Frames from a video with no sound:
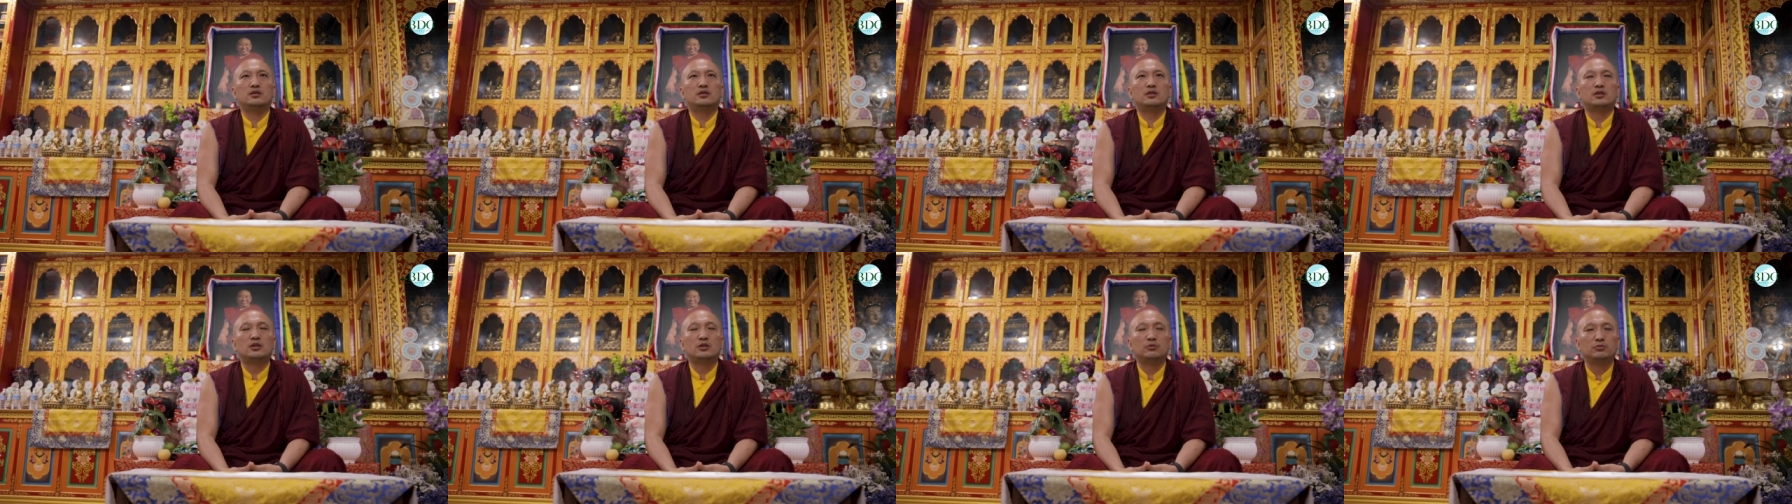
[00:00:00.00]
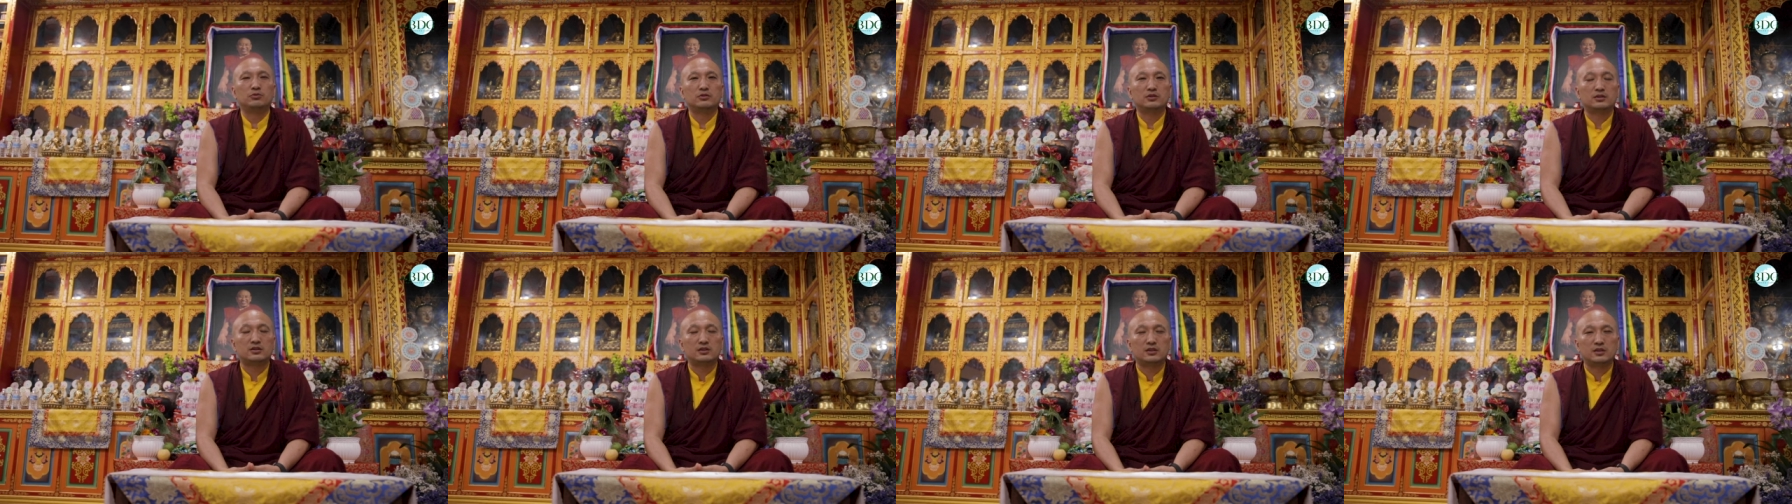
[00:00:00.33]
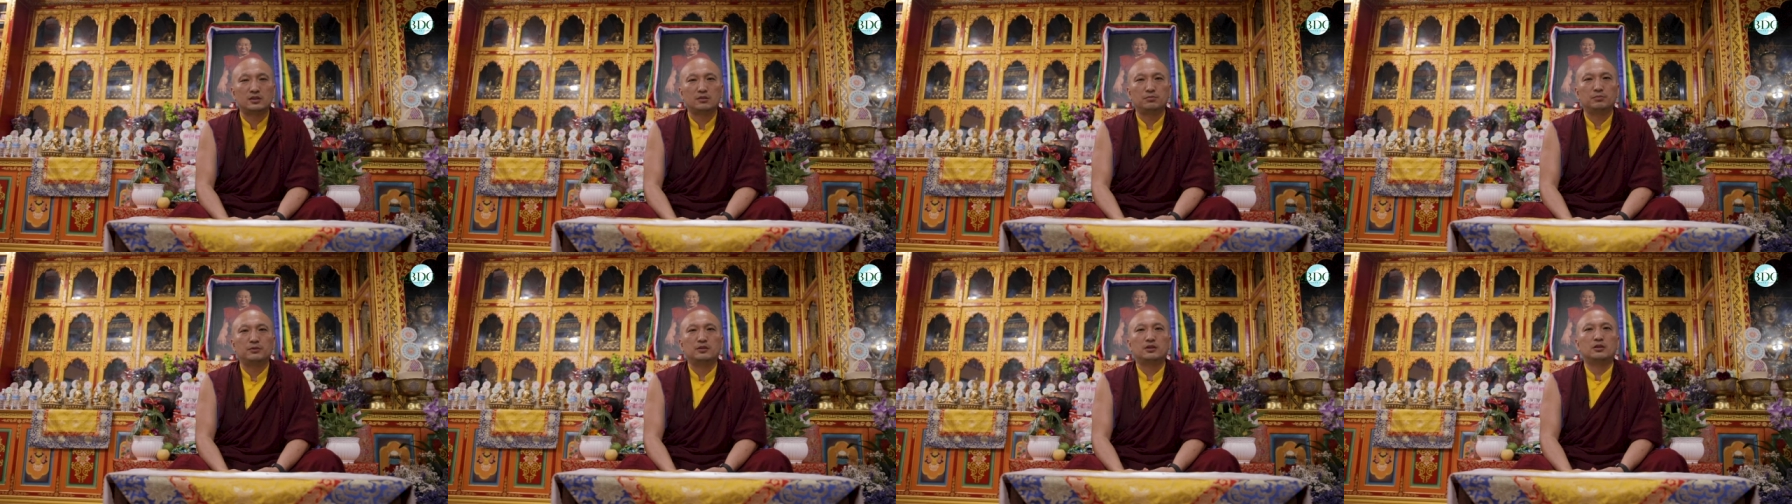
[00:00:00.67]
he would
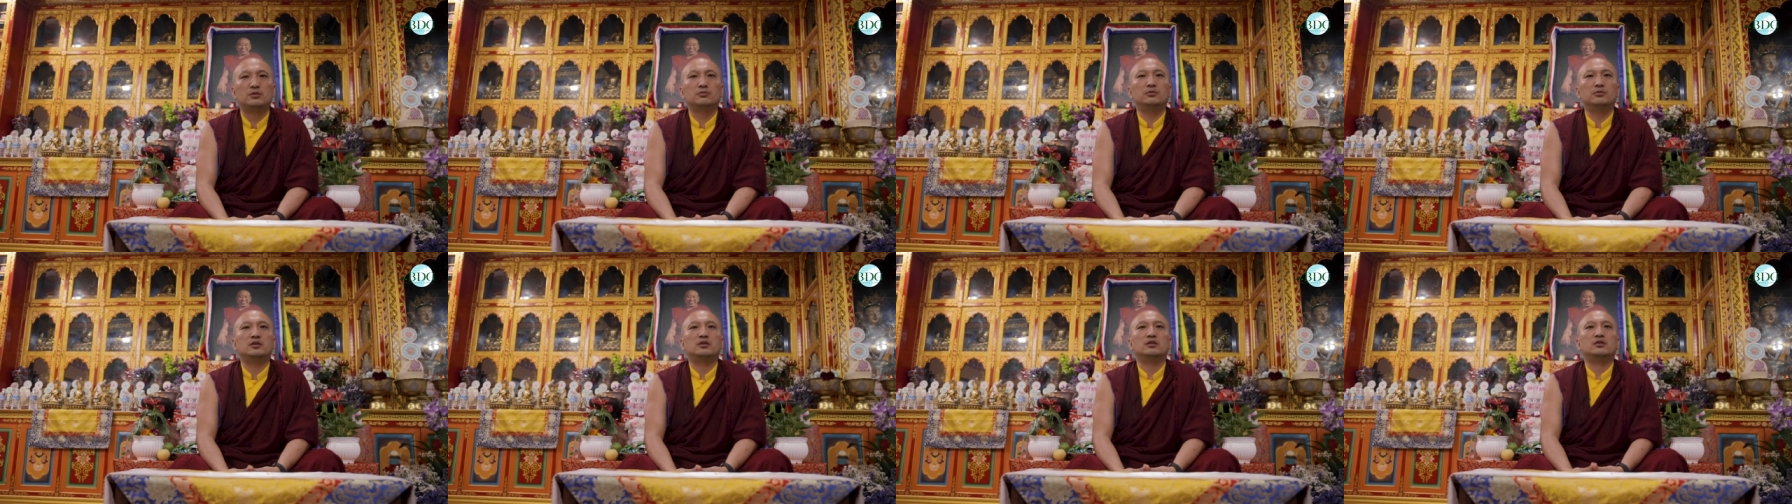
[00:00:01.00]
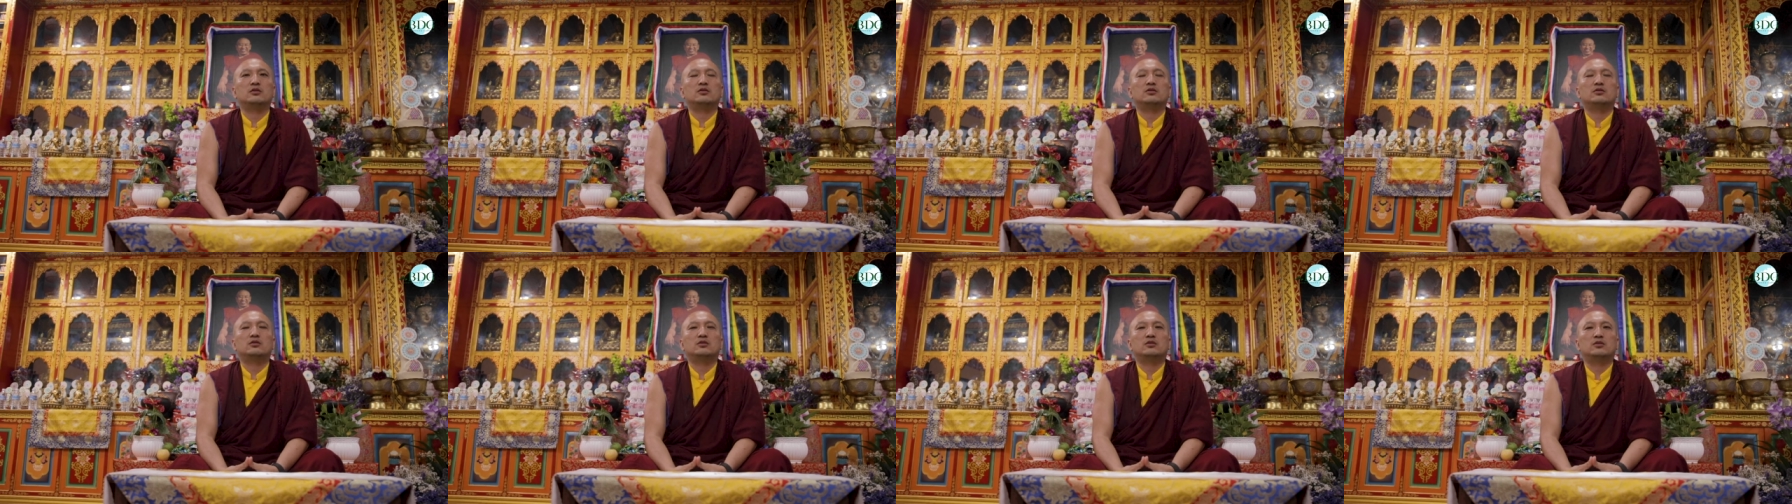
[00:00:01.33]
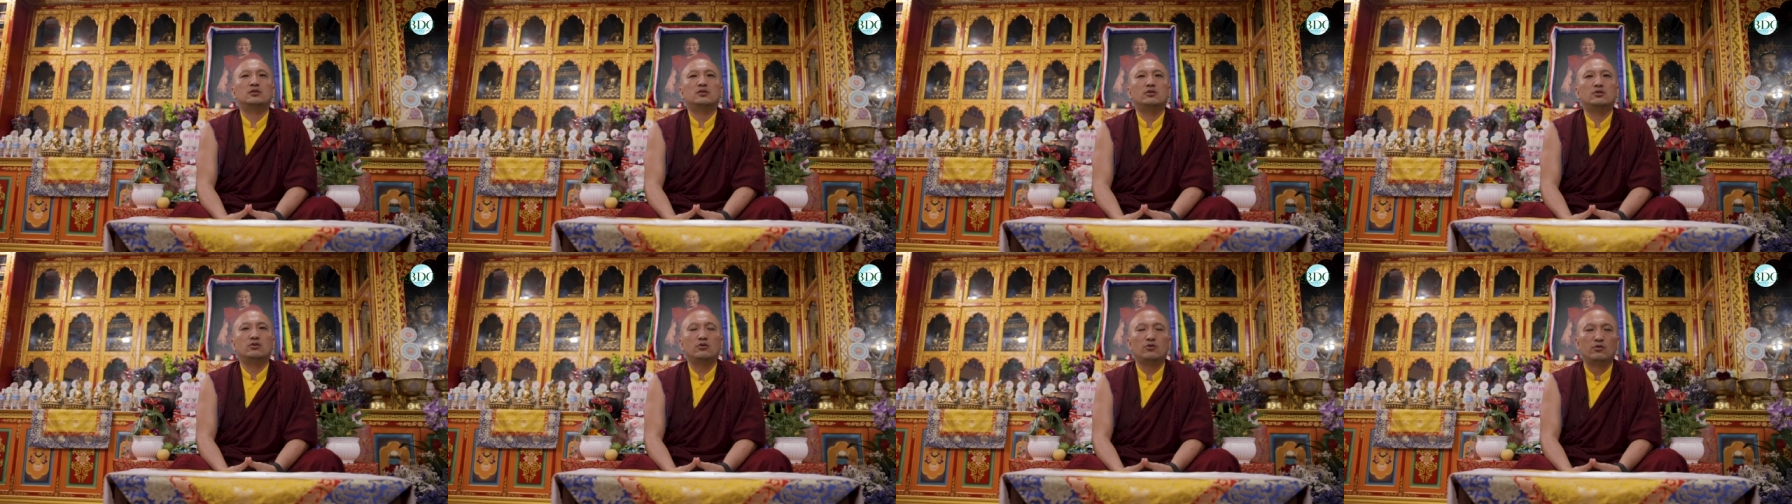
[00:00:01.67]
still be
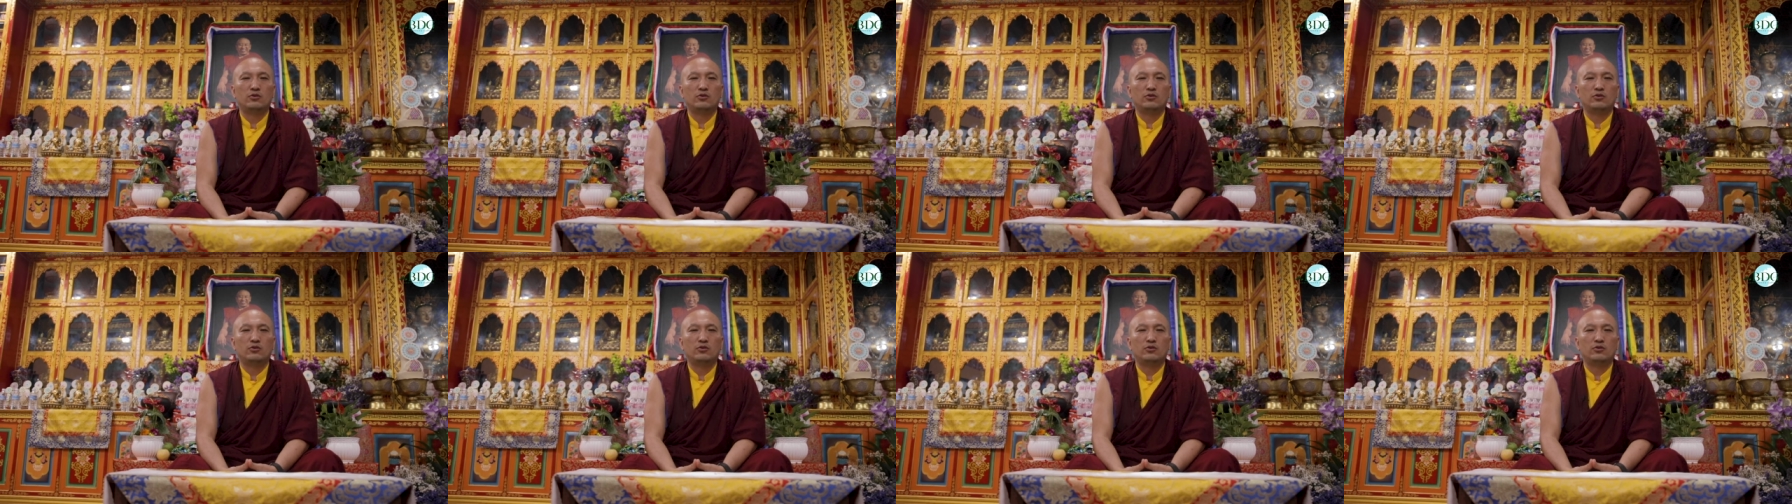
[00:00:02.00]
giving